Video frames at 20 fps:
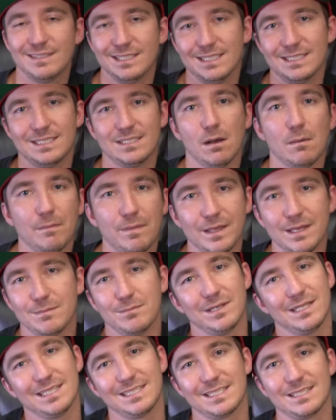
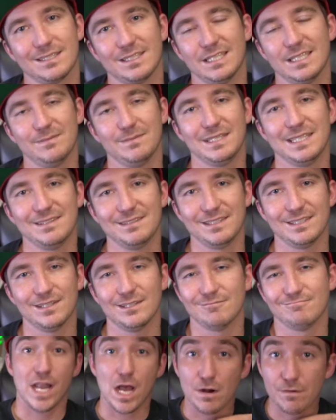Something, but it's, I mean, you
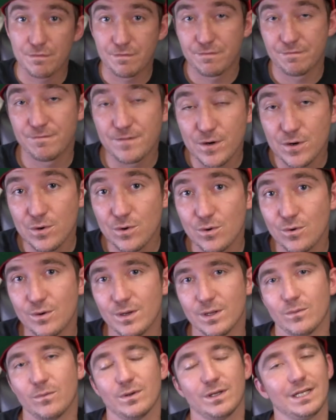know. Now,
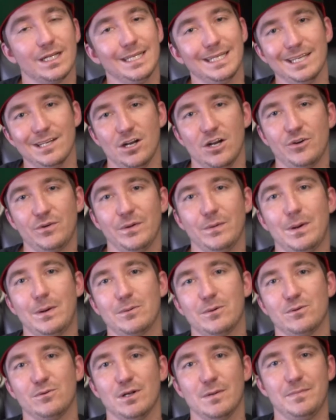food. We're gonna get hungry while
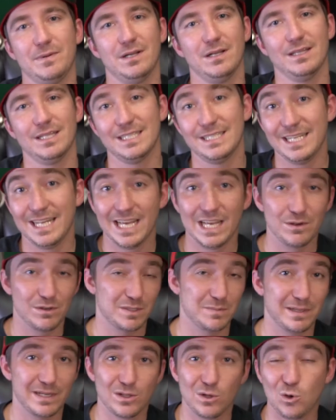we're ripping on the day or
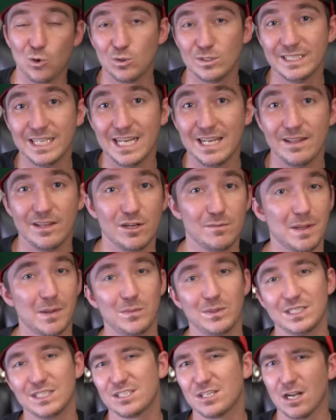spending the whole day there.
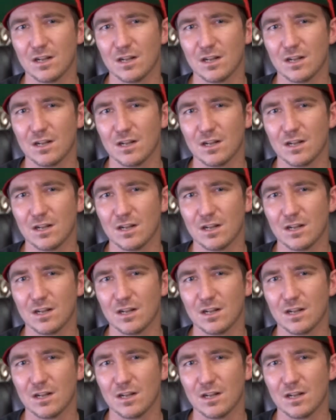Maybe we just